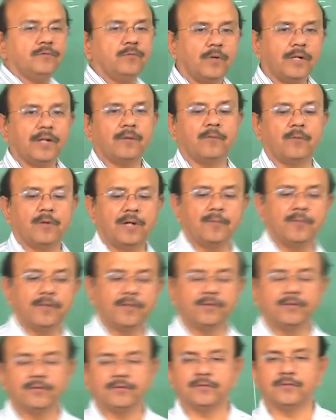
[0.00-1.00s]
what am I
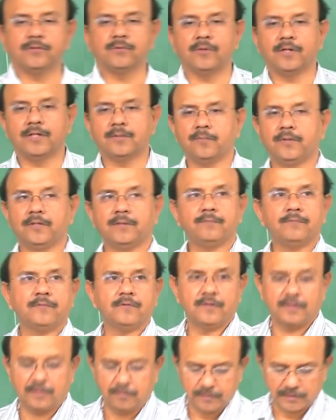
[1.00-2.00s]
going to do? Let me
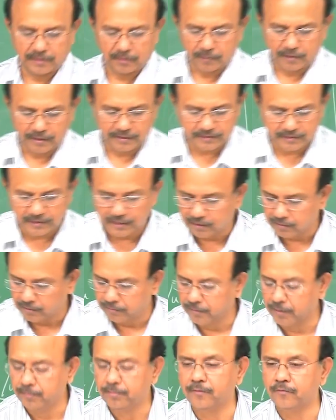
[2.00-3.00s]
summarize that,
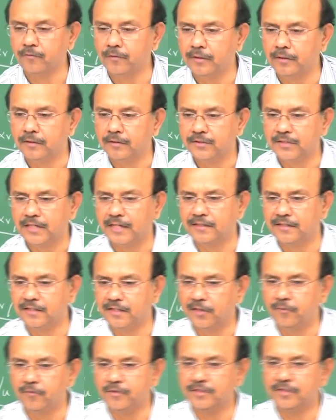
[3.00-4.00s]
and maybe we'll start the
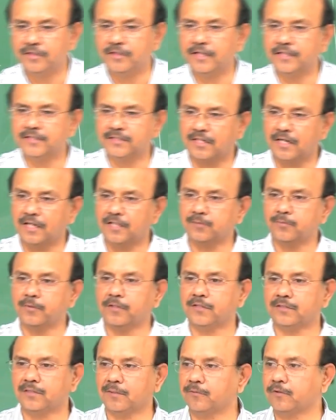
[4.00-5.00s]
derivation in the next class,
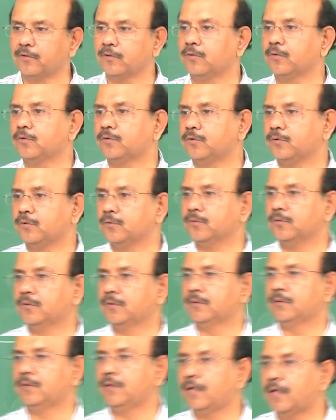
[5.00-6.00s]
because I'm going to go through
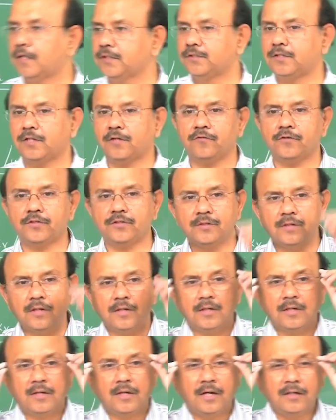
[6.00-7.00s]
large derivation.
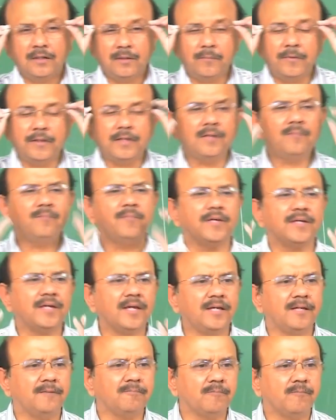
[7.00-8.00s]
Ultimately, my
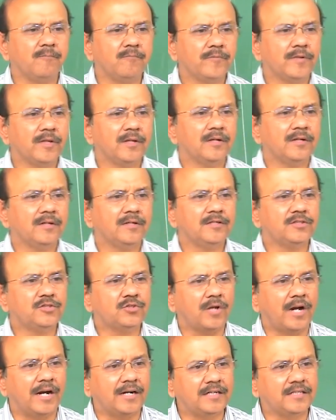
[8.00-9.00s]
aim is
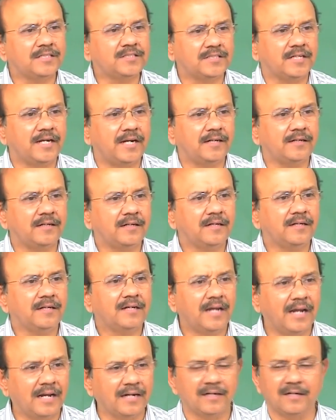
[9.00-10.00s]
to understand
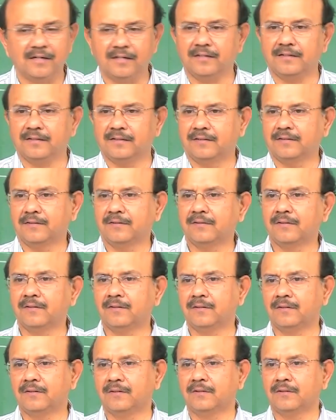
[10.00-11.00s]
handling,
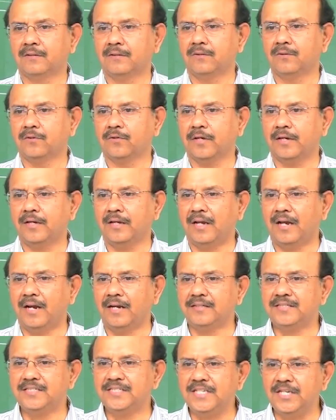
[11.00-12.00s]
okay,
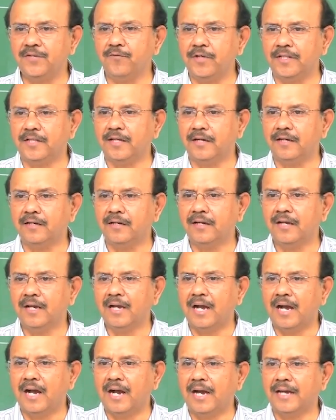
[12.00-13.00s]
and see whether
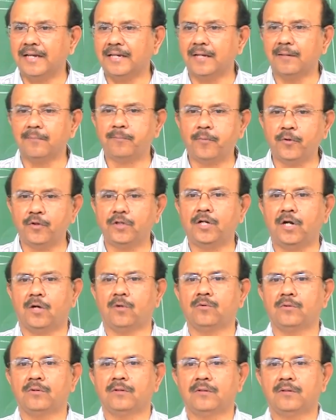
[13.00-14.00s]
I can put
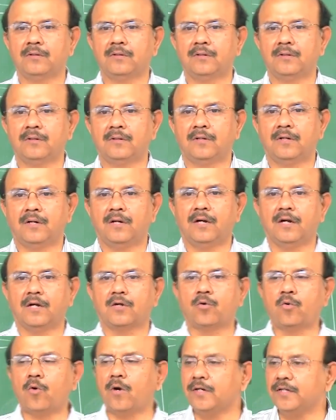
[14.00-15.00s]
down a
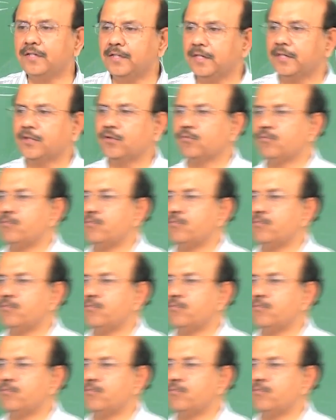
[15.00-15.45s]
quantitative